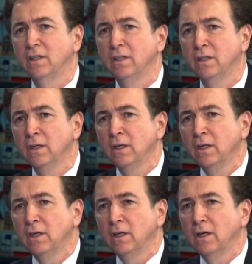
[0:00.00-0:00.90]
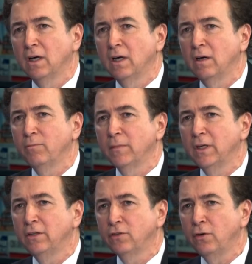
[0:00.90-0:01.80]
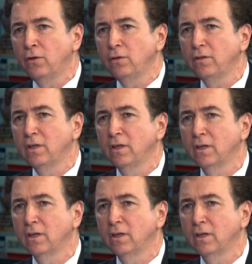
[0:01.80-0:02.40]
he told